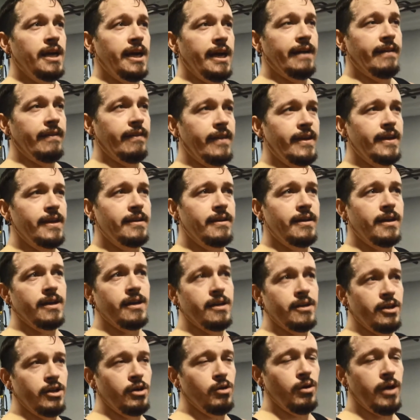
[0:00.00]
and then
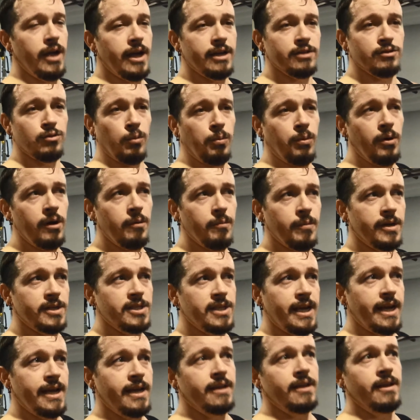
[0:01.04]
uh, you guys will pretty
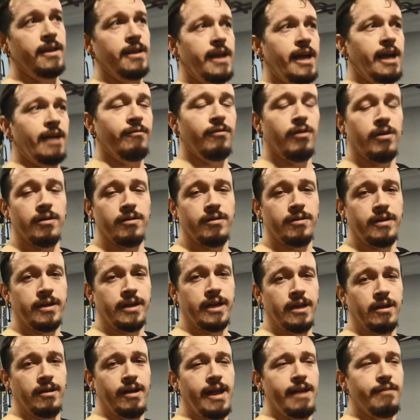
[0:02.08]
much have all, you
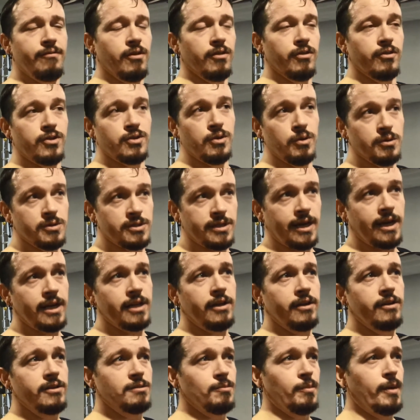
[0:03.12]
know have all the tools that I
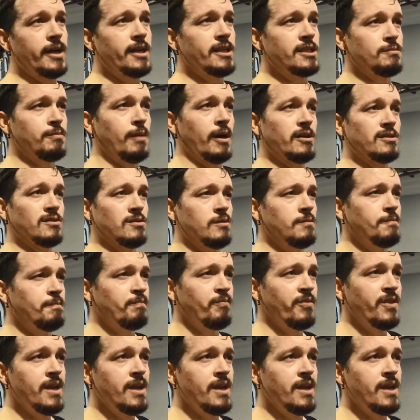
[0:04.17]
use at my disposal.